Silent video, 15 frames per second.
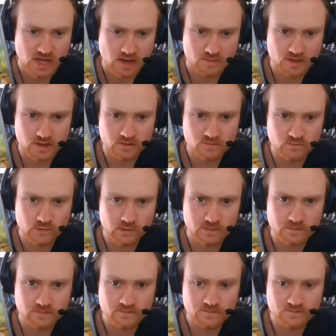cameo
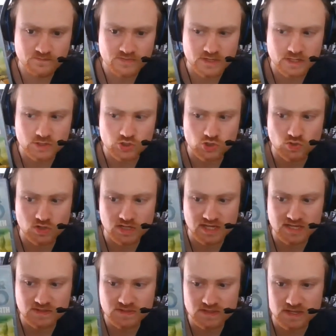from uh, John
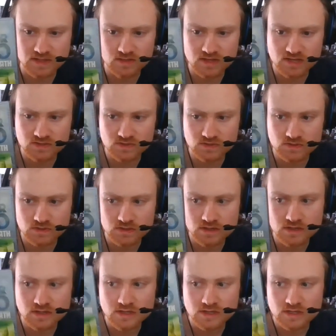Cleese in this.
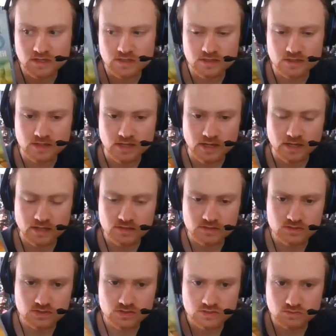
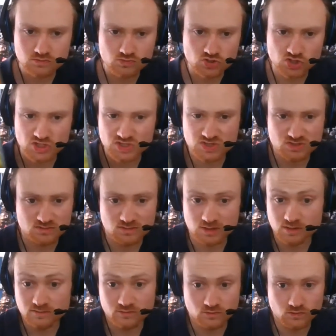And just
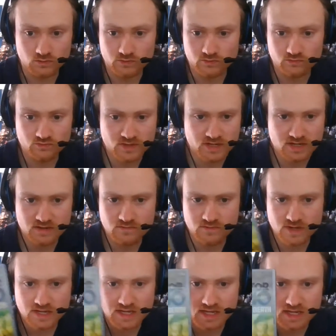overall, really,
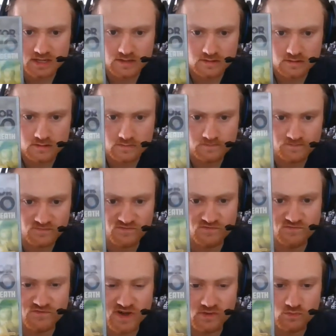really
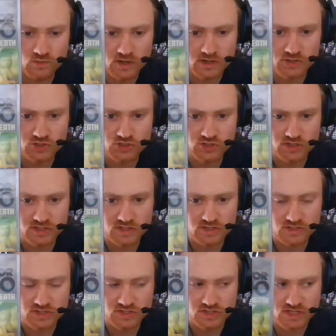fun watch. And
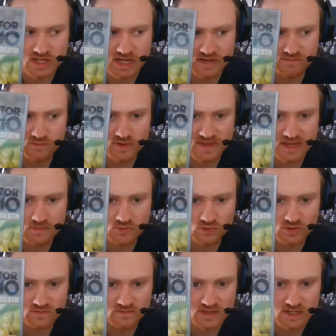just you can never really get
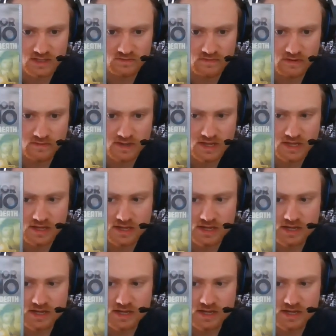bored of it. It's very